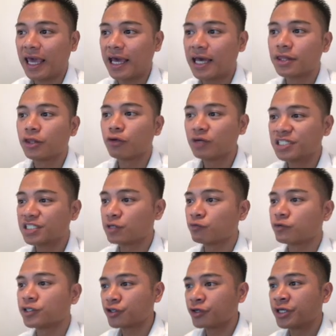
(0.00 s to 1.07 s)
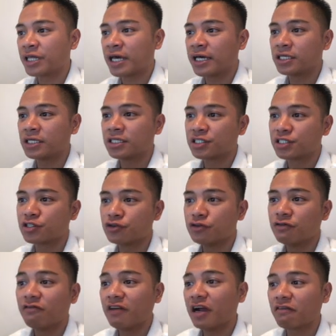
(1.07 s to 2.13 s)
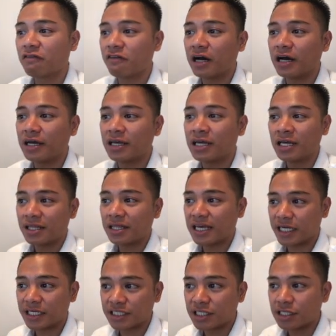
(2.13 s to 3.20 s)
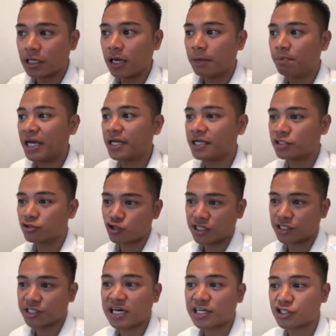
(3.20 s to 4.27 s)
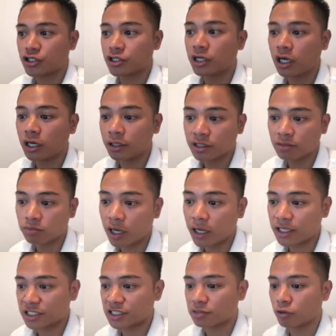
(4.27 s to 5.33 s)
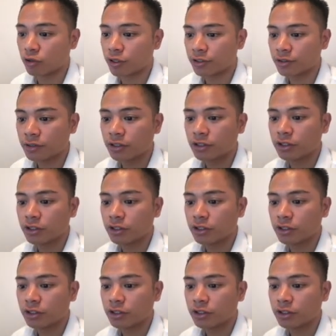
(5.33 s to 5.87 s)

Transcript: And the reason we're doing that is to verify that it's a pending transaction on the Block Explorer.